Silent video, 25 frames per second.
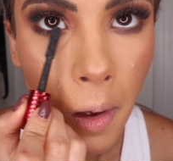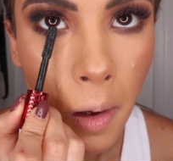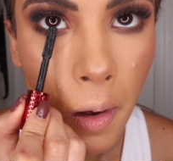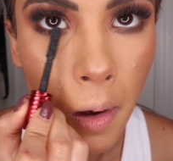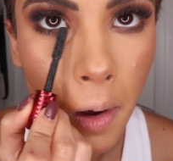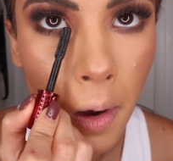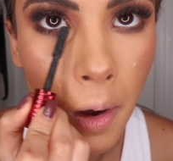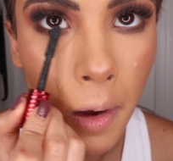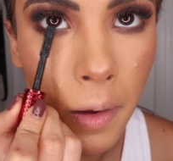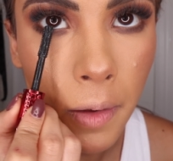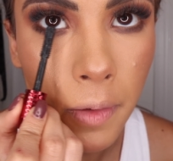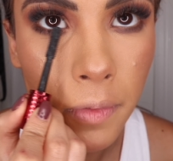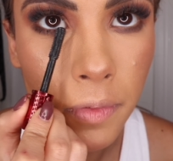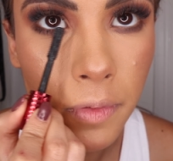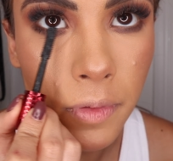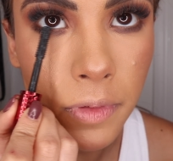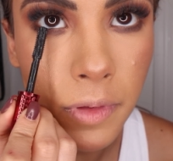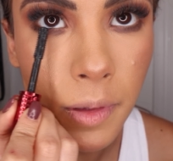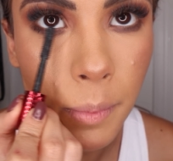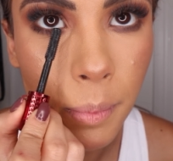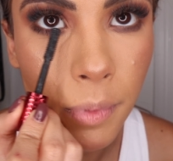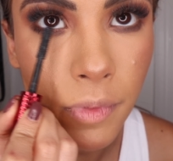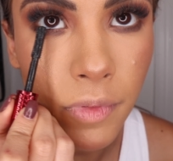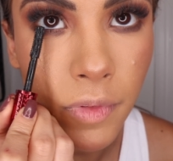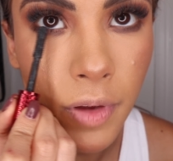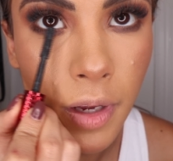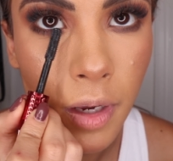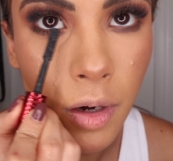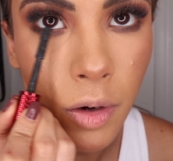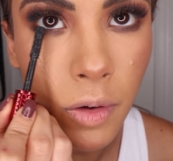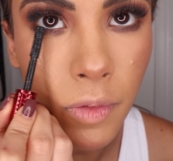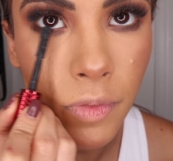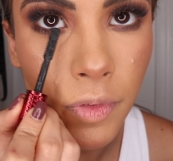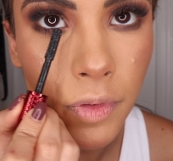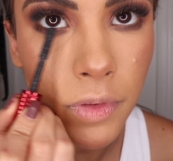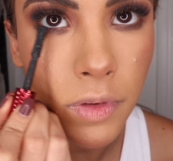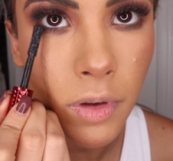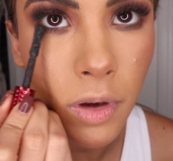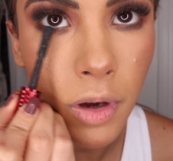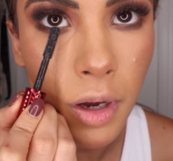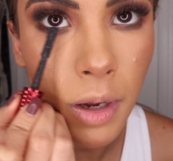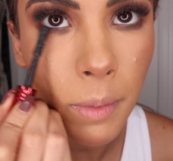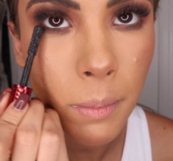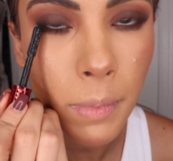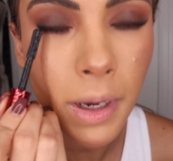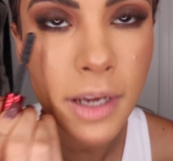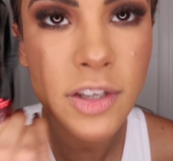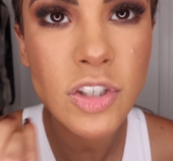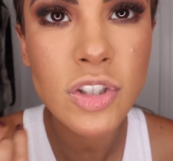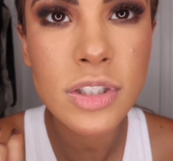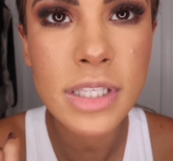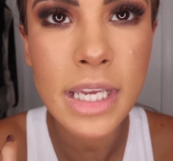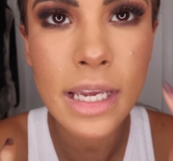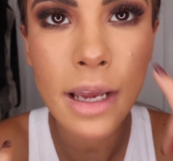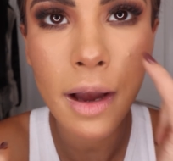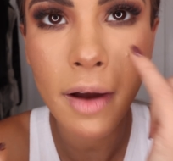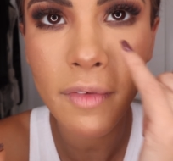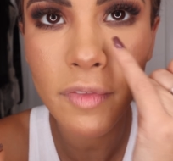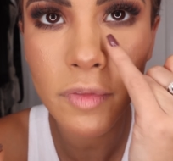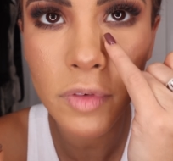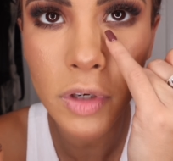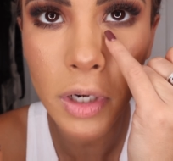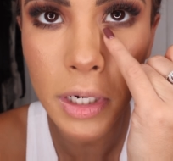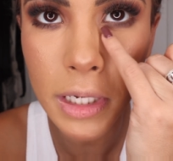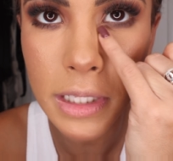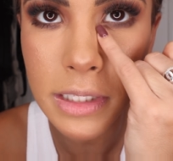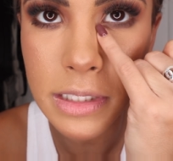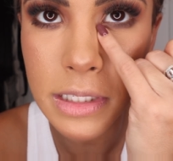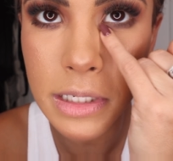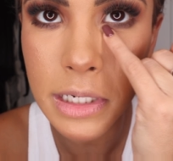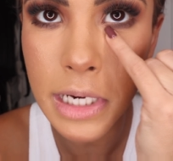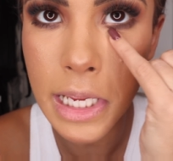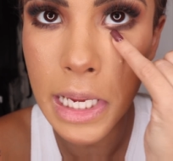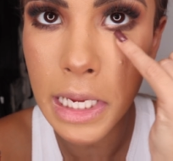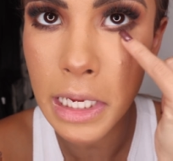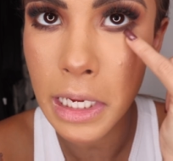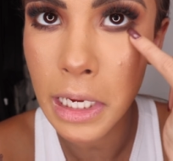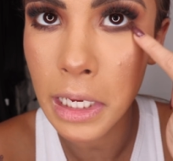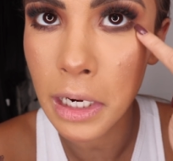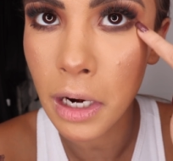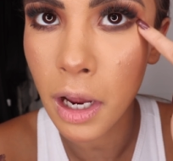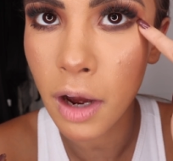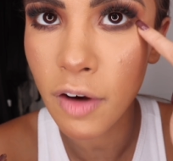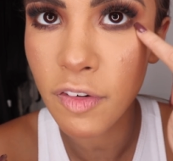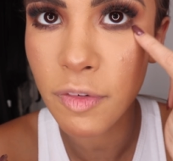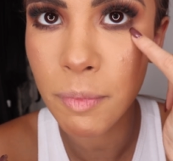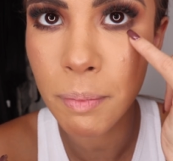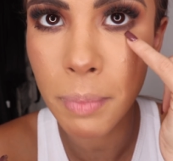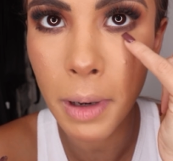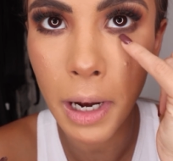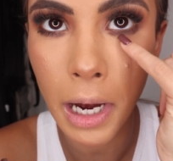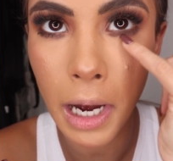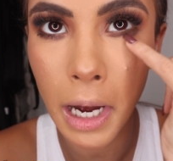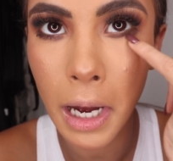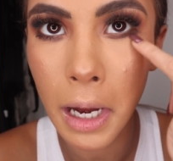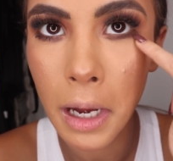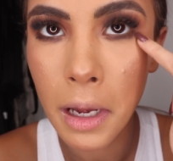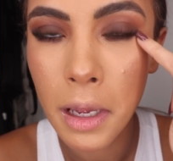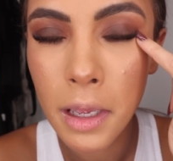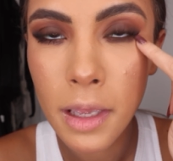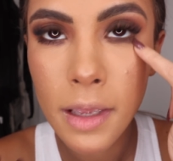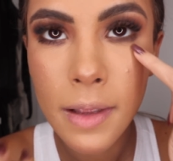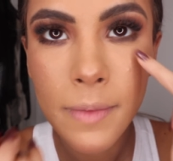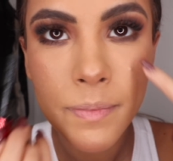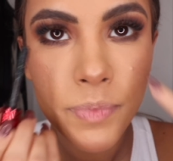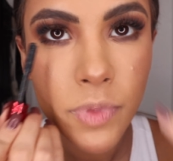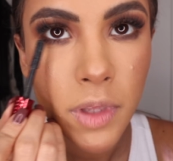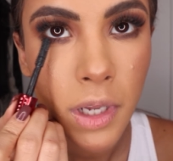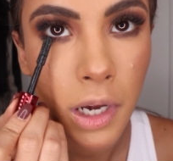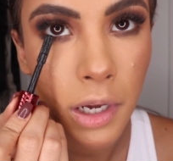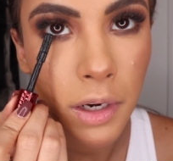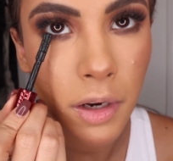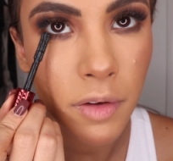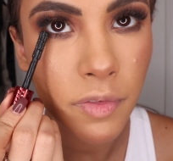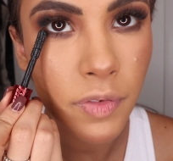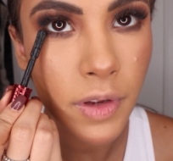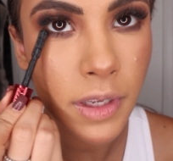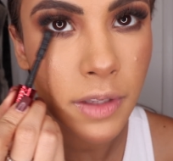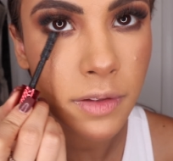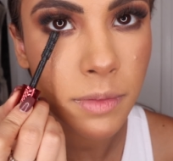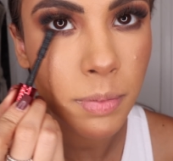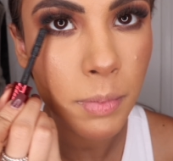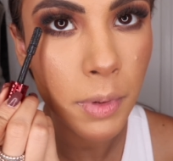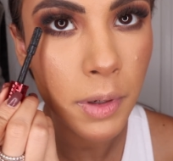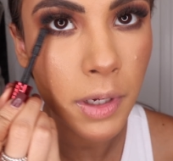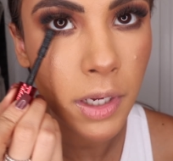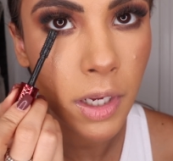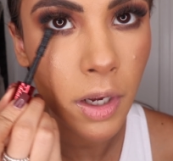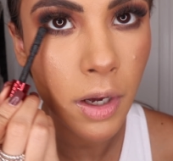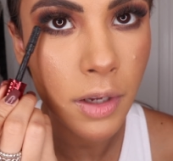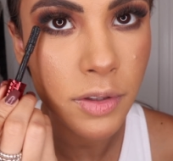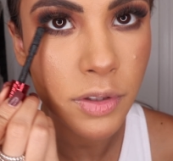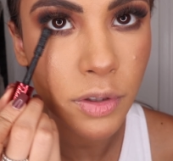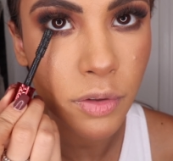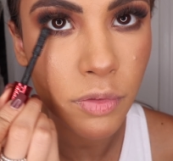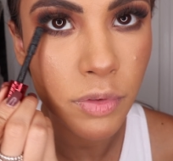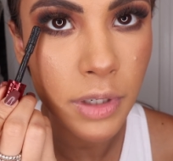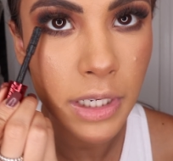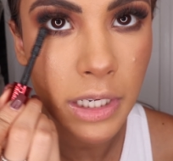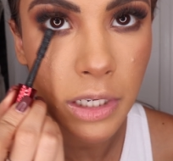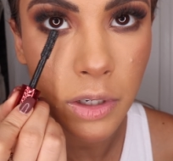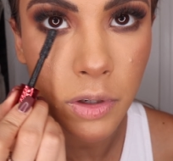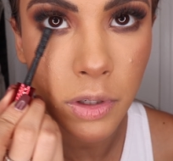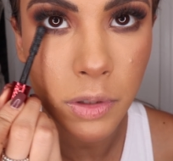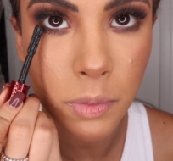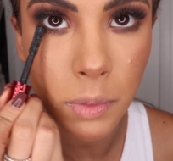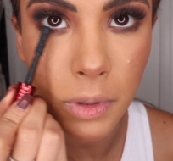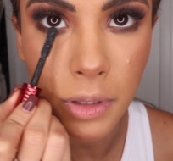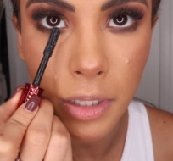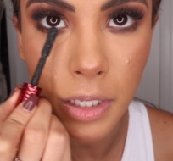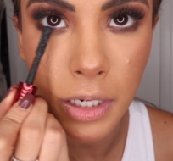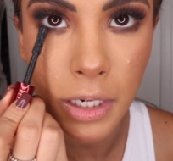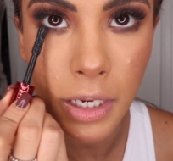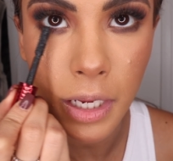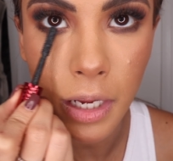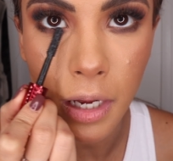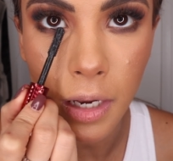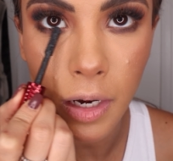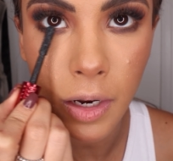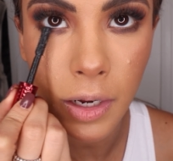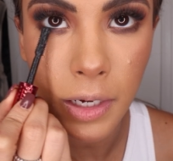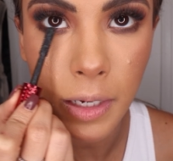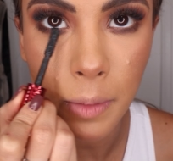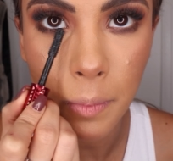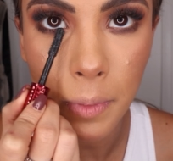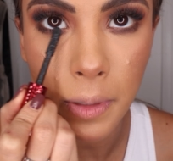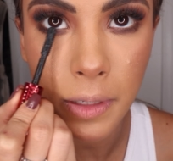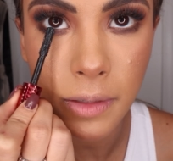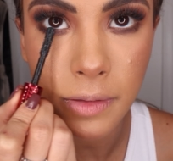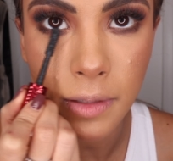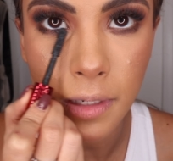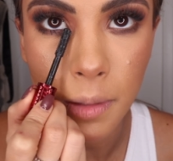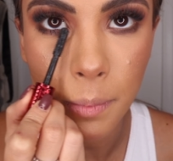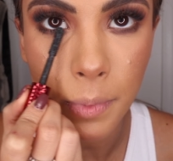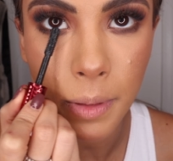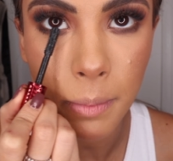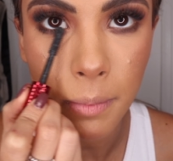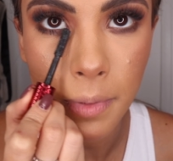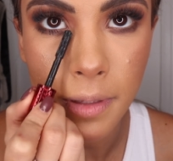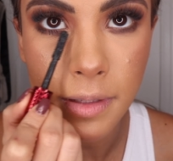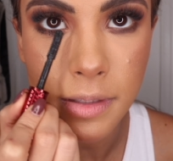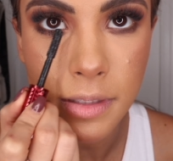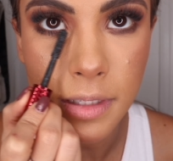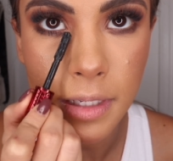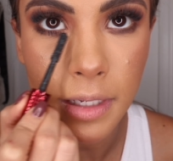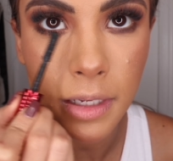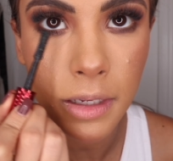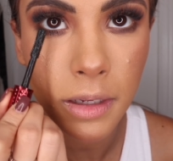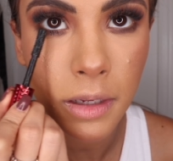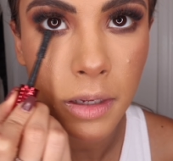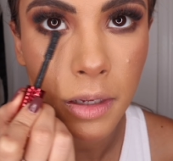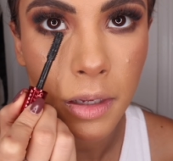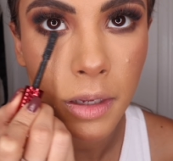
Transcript: I use the tip of it a lot of the time. As you see, I haven't done this neat enough, but I don't think smoky eyes look really good when they're neat. I like it when it's a little bit messy.